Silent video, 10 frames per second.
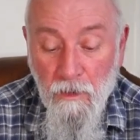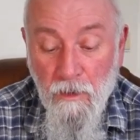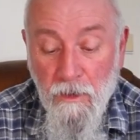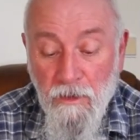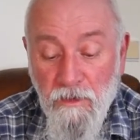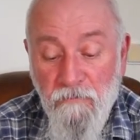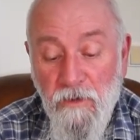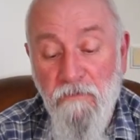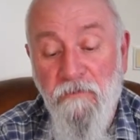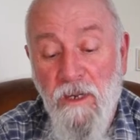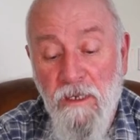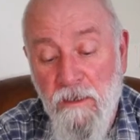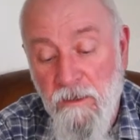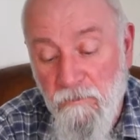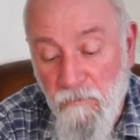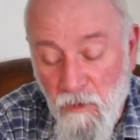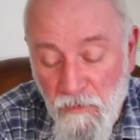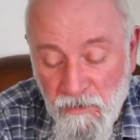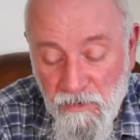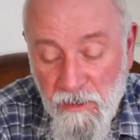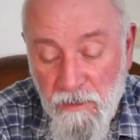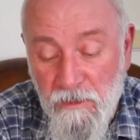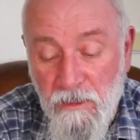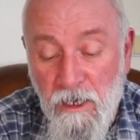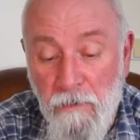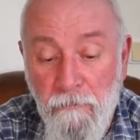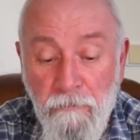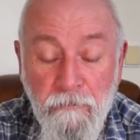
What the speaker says: In the viewfinder on the Zenit EM,